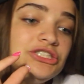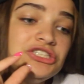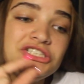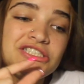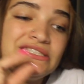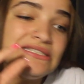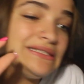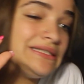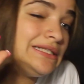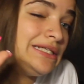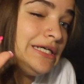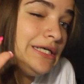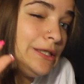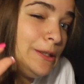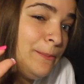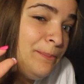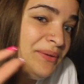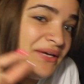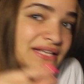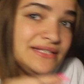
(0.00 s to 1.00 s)
just a
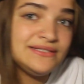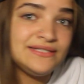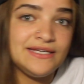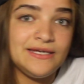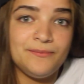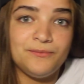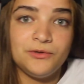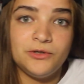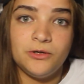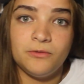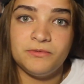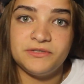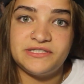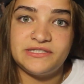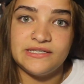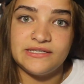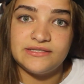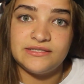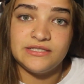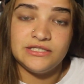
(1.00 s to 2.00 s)
little bit deep with number six.